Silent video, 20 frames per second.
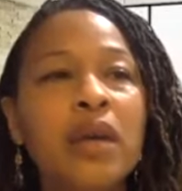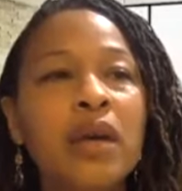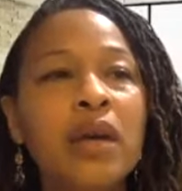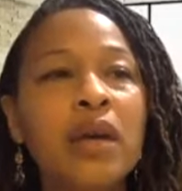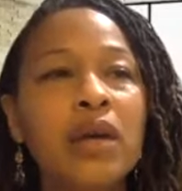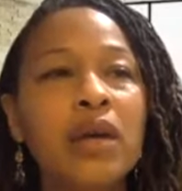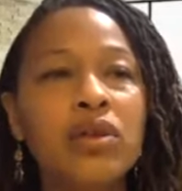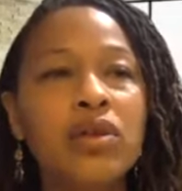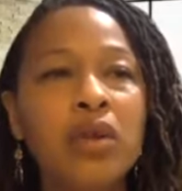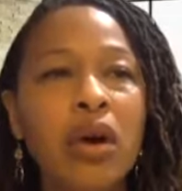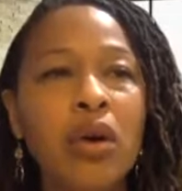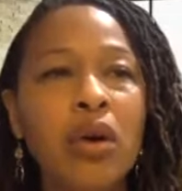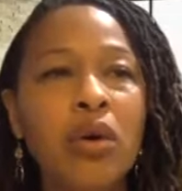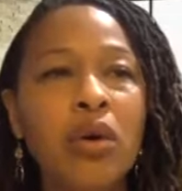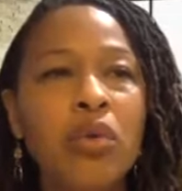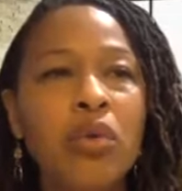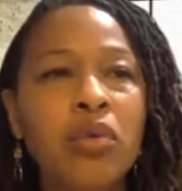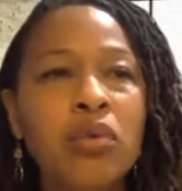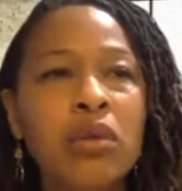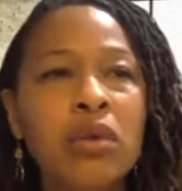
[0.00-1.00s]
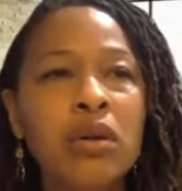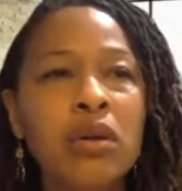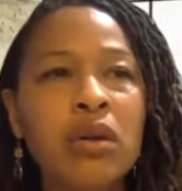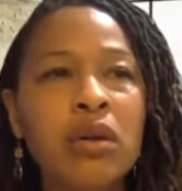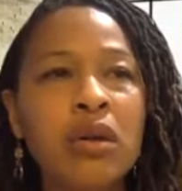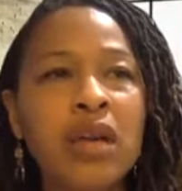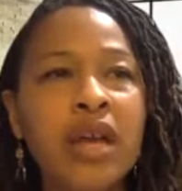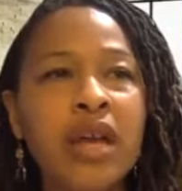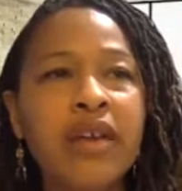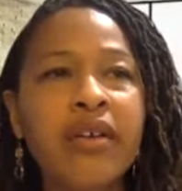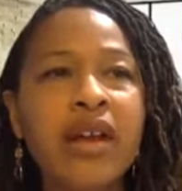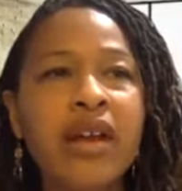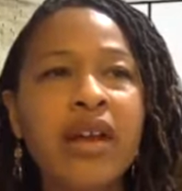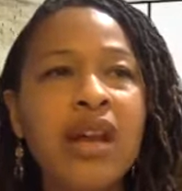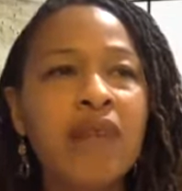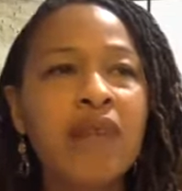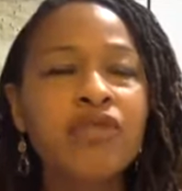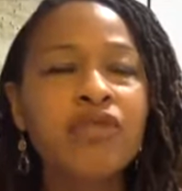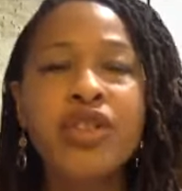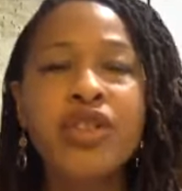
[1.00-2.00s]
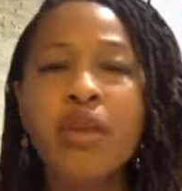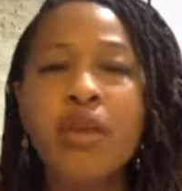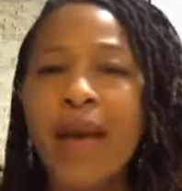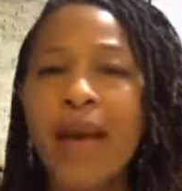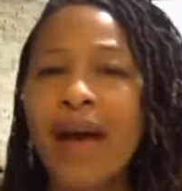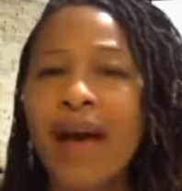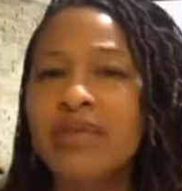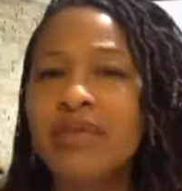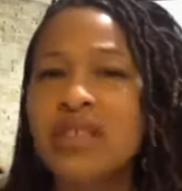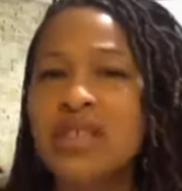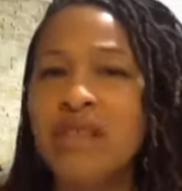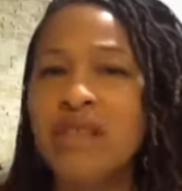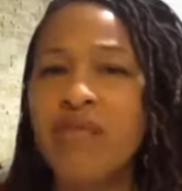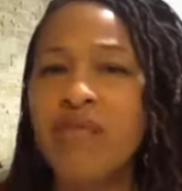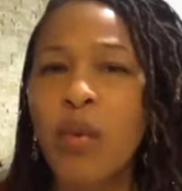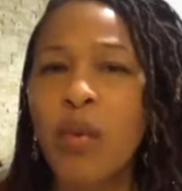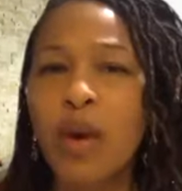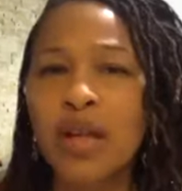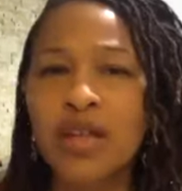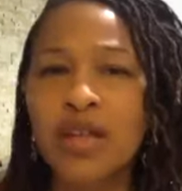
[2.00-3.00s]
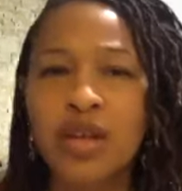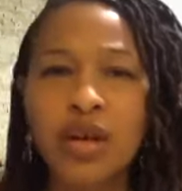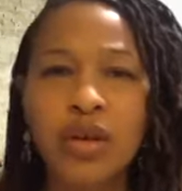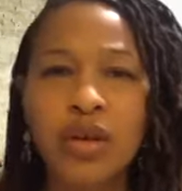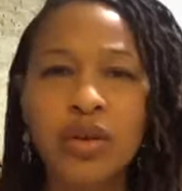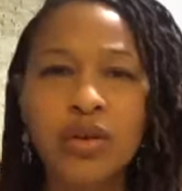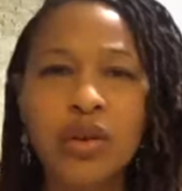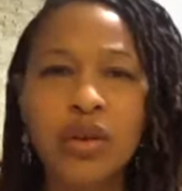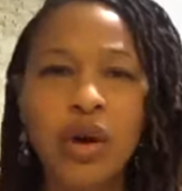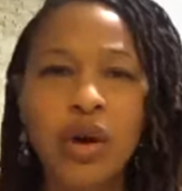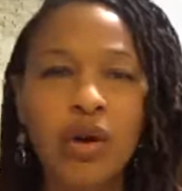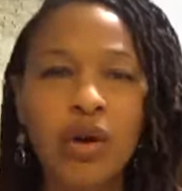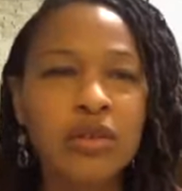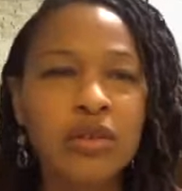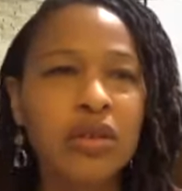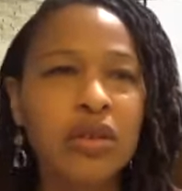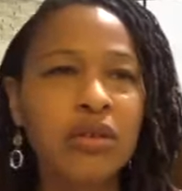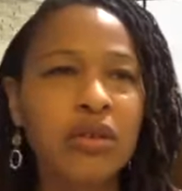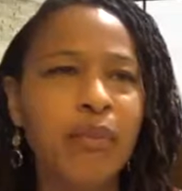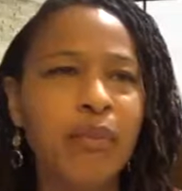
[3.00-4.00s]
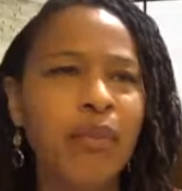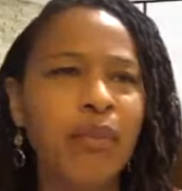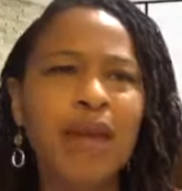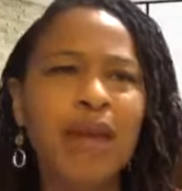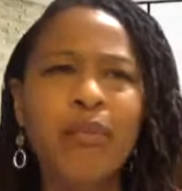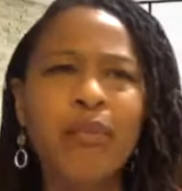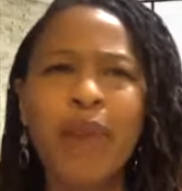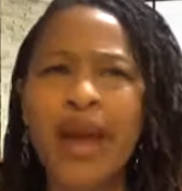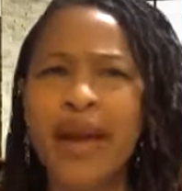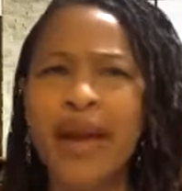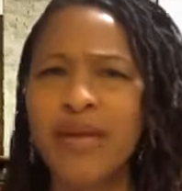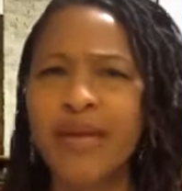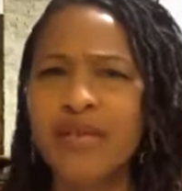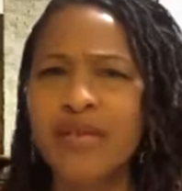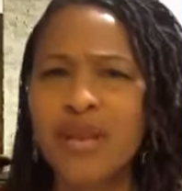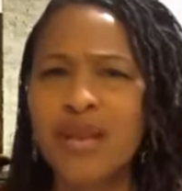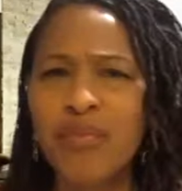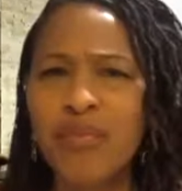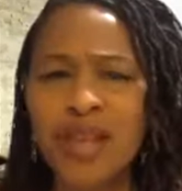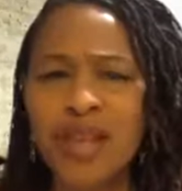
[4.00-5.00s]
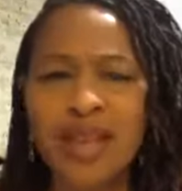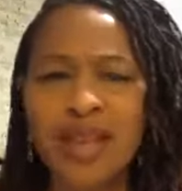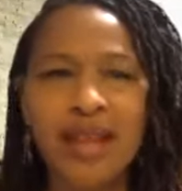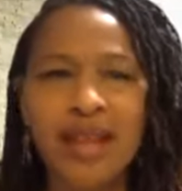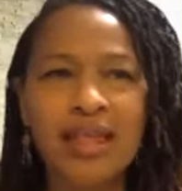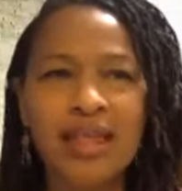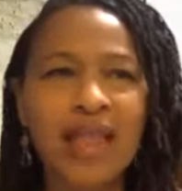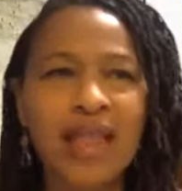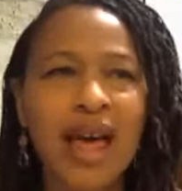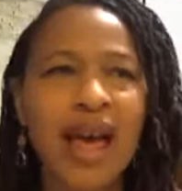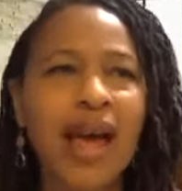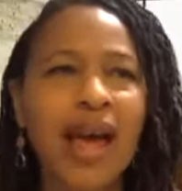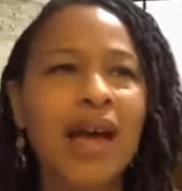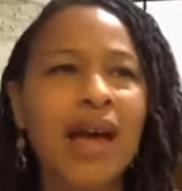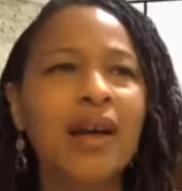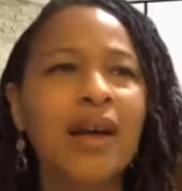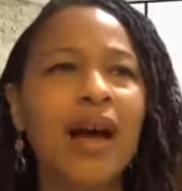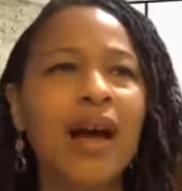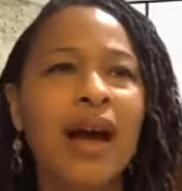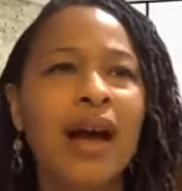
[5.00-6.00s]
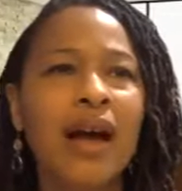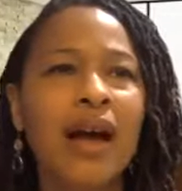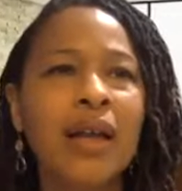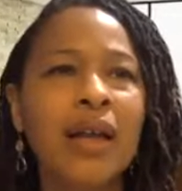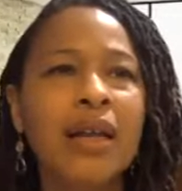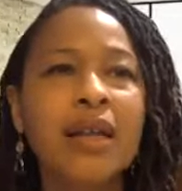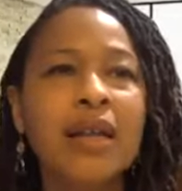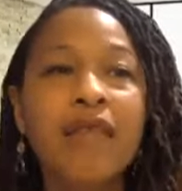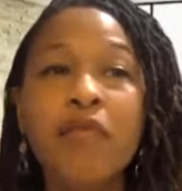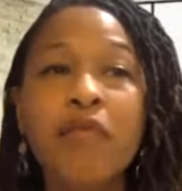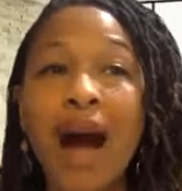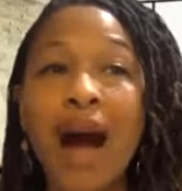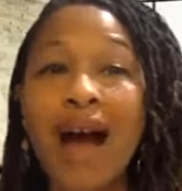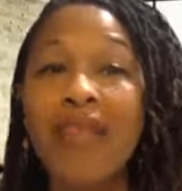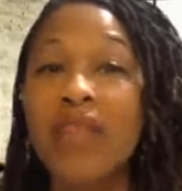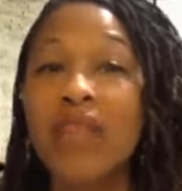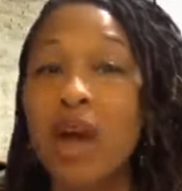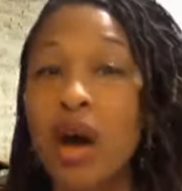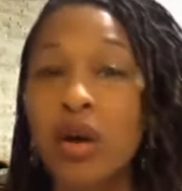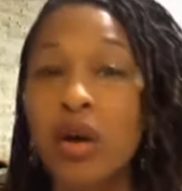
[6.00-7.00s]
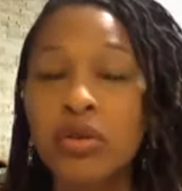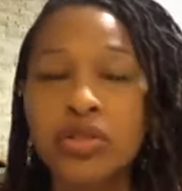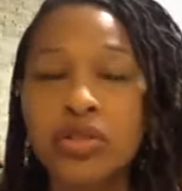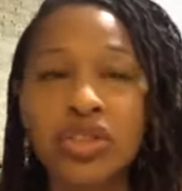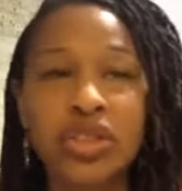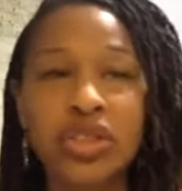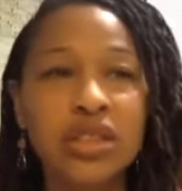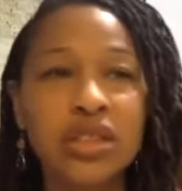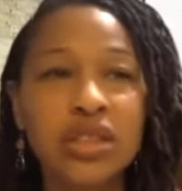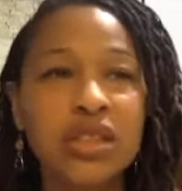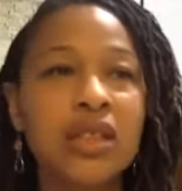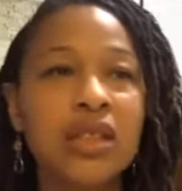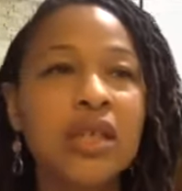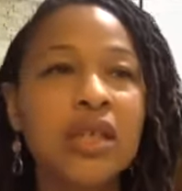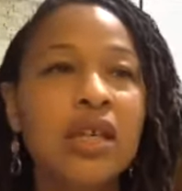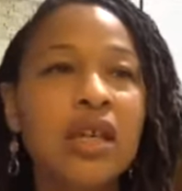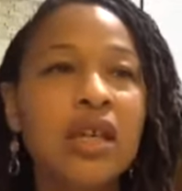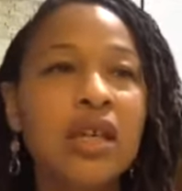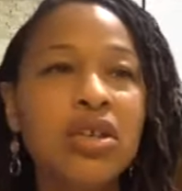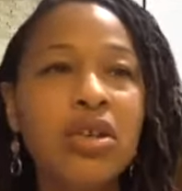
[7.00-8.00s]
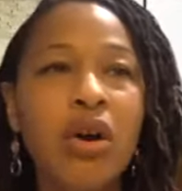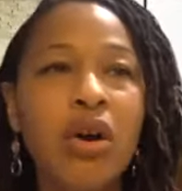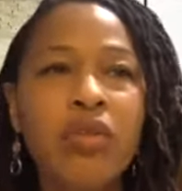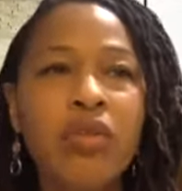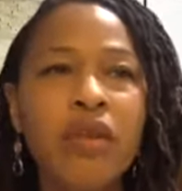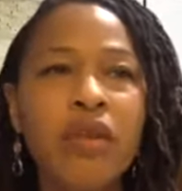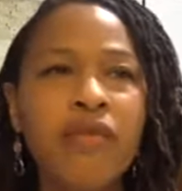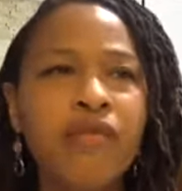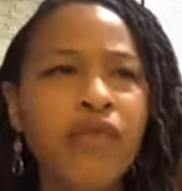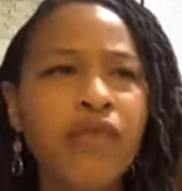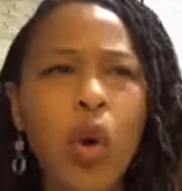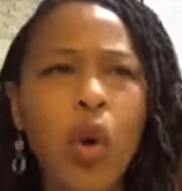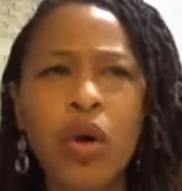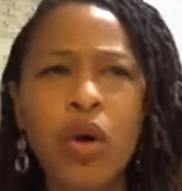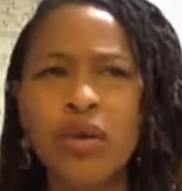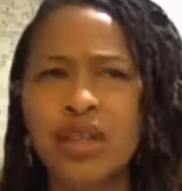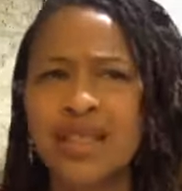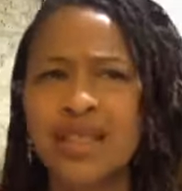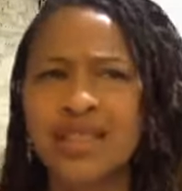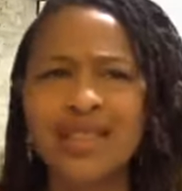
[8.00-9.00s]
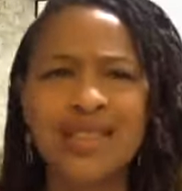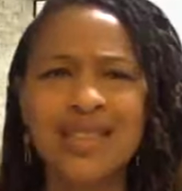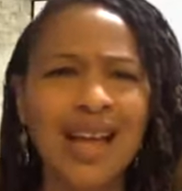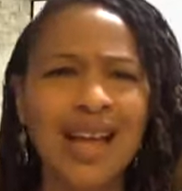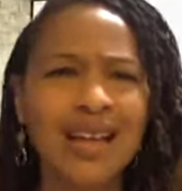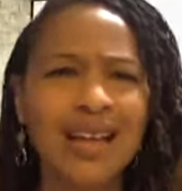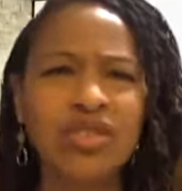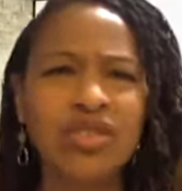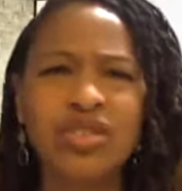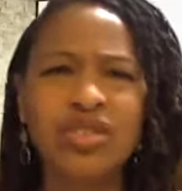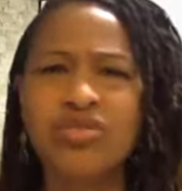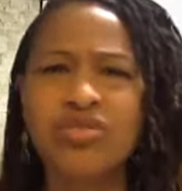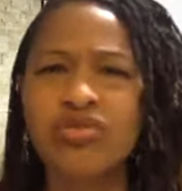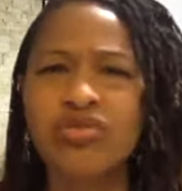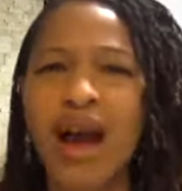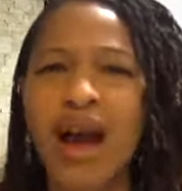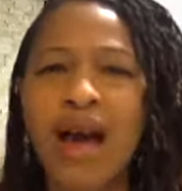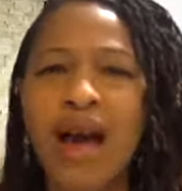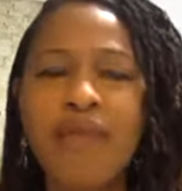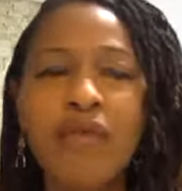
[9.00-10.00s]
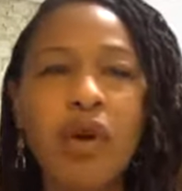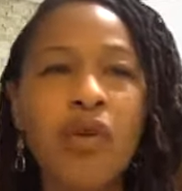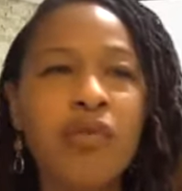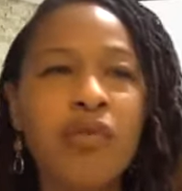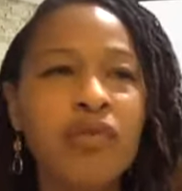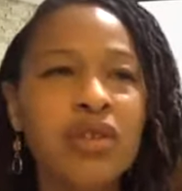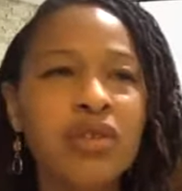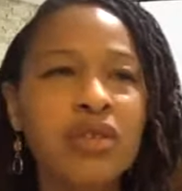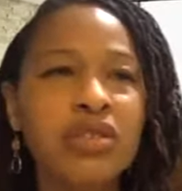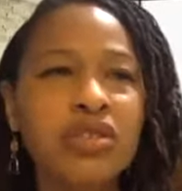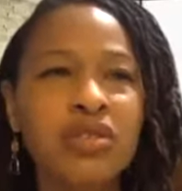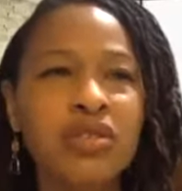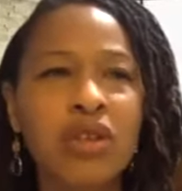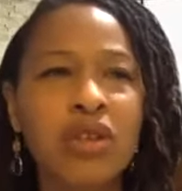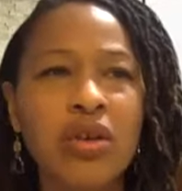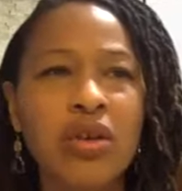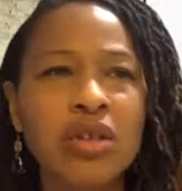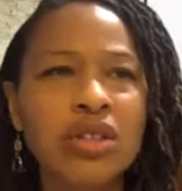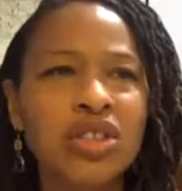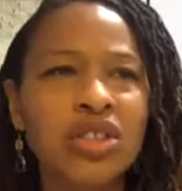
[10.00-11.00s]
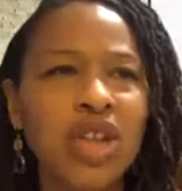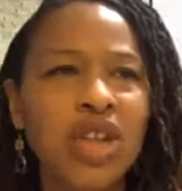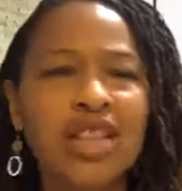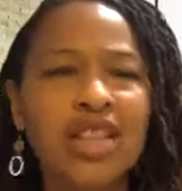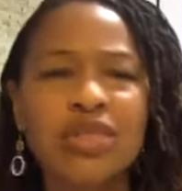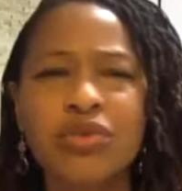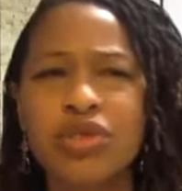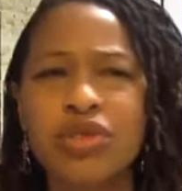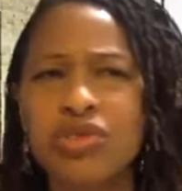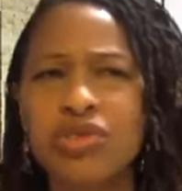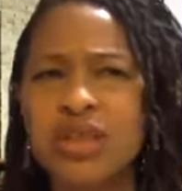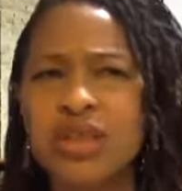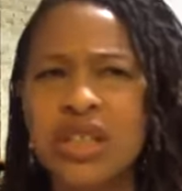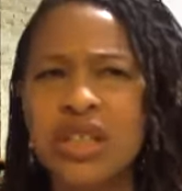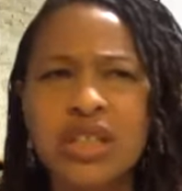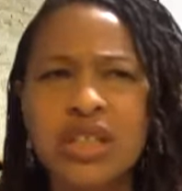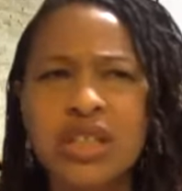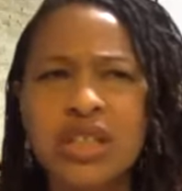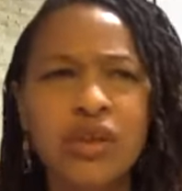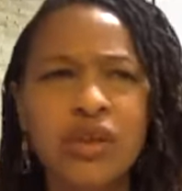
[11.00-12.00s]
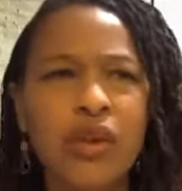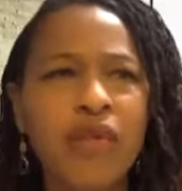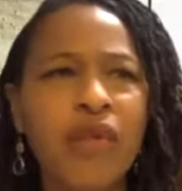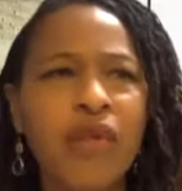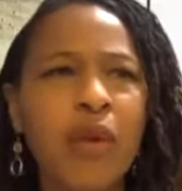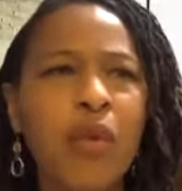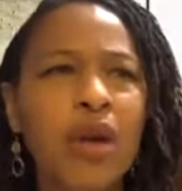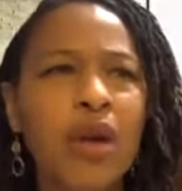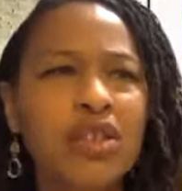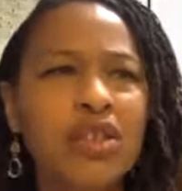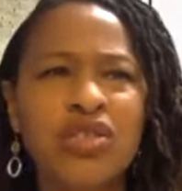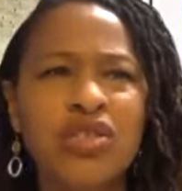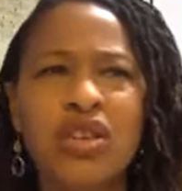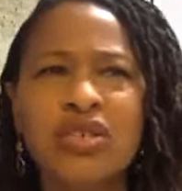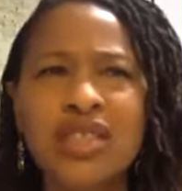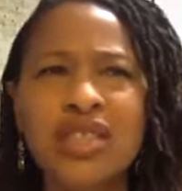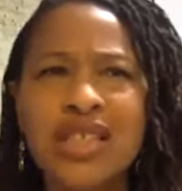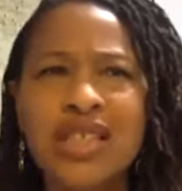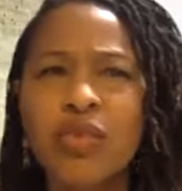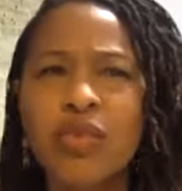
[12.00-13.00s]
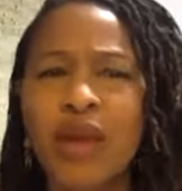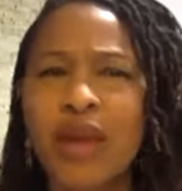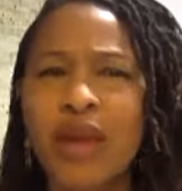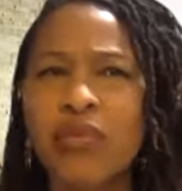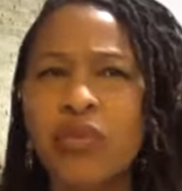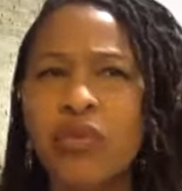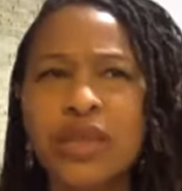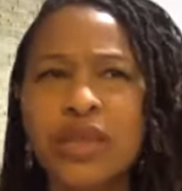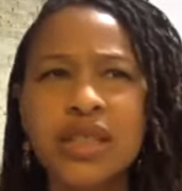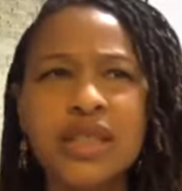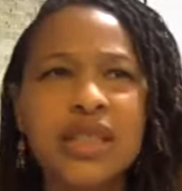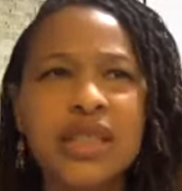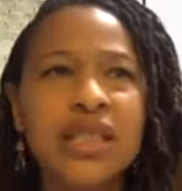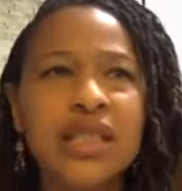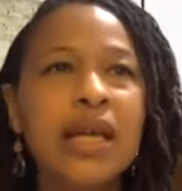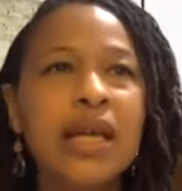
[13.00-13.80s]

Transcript: you know, near enough to the mountains if I wanted to go, you know, to Big Bear or something like that. I live by the ocean, you know, the forest. I could just drive over to go to Joshua Tree, you know, if I wanted to go see the redwoods.